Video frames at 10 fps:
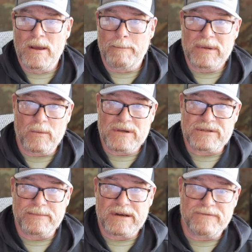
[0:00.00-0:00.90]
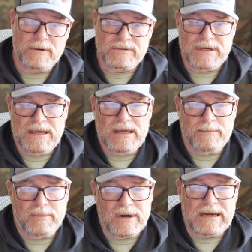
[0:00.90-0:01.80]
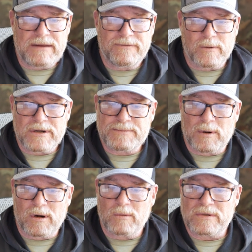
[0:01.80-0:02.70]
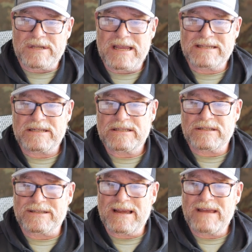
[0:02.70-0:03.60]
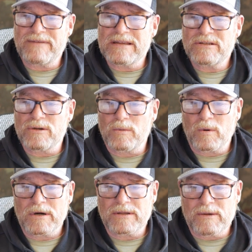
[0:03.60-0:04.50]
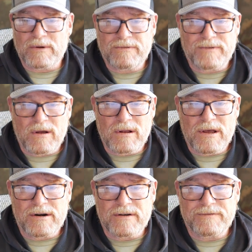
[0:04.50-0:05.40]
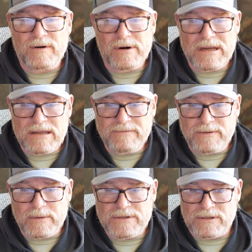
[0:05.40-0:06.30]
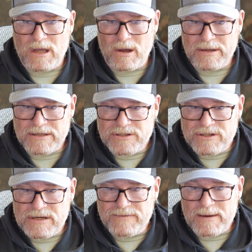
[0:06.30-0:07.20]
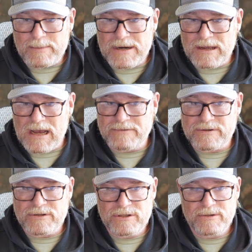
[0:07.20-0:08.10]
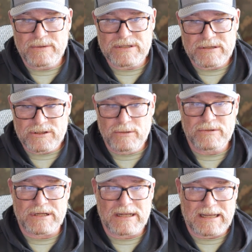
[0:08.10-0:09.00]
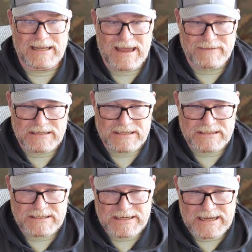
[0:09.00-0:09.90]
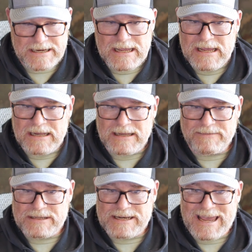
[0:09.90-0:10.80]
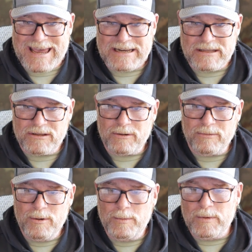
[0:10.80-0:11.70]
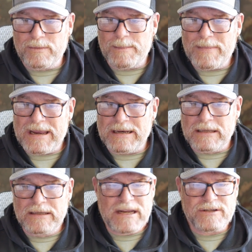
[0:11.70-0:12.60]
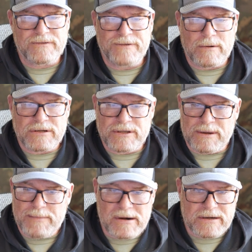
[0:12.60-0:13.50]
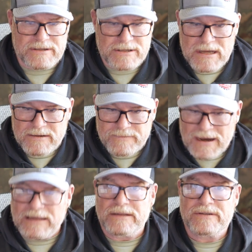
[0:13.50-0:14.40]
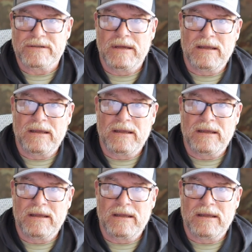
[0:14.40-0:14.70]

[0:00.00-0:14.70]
Big waste of money, folks. Brady, for its part, was hesitant to dive into the work that would fall under the foreign influence law. Its chief operating officer, Susan Lavington, said. Lavington added that the group would remain laser focused on America's gun violence violence.